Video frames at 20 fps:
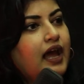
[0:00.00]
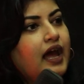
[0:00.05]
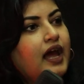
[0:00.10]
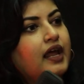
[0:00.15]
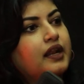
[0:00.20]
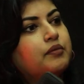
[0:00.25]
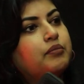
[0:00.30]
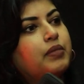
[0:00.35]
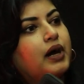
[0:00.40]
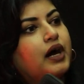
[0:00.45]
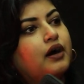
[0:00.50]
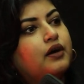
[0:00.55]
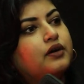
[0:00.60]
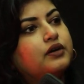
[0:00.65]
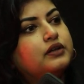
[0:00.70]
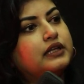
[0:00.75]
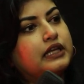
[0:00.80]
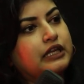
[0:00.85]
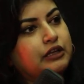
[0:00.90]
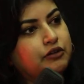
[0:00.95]
and
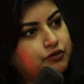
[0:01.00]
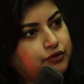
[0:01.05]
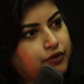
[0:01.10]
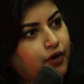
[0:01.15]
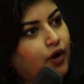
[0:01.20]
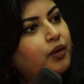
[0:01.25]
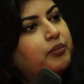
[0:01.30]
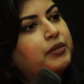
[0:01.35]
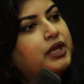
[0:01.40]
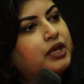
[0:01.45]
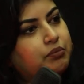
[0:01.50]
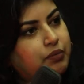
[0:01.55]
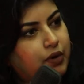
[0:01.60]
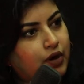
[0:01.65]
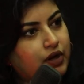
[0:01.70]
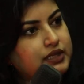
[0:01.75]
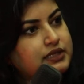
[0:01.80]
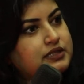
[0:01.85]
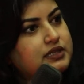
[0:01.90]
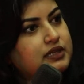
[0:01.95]
about informing
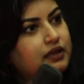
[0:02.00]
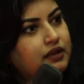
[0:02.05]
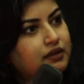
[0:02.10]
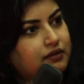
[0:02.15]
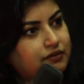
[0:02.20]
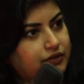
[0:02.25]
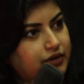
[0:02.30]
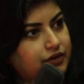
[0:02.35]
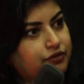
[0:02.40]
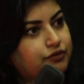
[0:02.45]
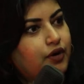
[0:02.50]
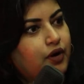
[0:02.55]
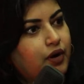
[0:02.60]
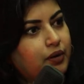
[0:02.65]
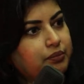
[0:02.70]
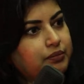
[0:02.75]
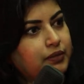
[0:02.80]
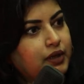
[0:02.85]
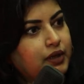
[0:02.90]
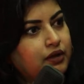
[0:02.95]
policy
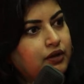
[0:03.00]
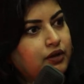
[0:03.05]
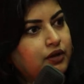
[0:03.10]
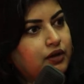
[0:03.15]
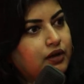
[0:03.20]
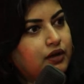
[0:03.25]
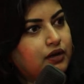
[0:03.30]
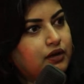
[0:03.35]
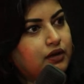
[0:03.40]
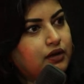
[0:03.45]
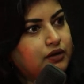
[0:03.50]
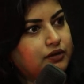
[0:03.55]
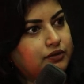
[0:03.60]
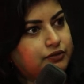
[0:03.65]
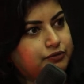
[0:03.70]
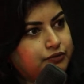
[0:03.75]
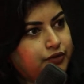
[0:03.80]
reform uh,